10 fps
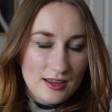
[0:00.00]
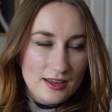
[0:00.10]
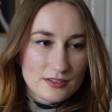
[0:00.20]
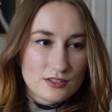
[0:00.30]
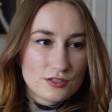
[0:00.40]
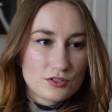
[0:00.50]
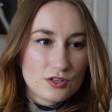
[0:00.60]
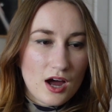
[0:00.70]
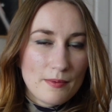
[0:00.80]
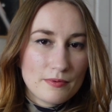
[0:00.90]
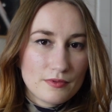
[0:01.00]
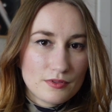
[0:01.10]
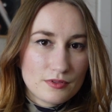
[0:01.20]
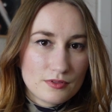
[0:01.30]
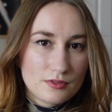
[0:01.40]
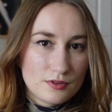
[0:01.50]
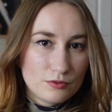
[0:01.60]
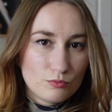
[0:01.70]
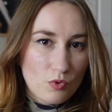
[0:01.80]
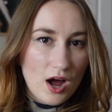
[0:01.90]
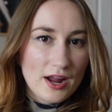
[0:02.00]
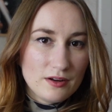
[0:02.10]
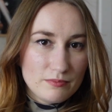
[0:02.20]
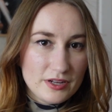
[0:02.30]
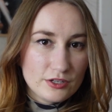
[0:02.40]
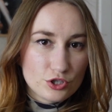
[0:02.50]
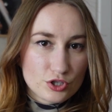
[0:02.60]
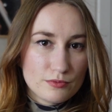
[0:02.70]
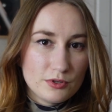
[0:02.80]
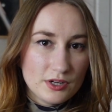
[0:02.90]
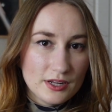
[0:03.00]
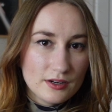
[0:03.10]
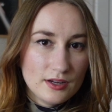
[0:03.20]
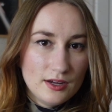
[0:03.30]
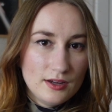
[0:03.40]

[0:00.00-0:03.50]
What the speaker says: and stop the wine being distributed,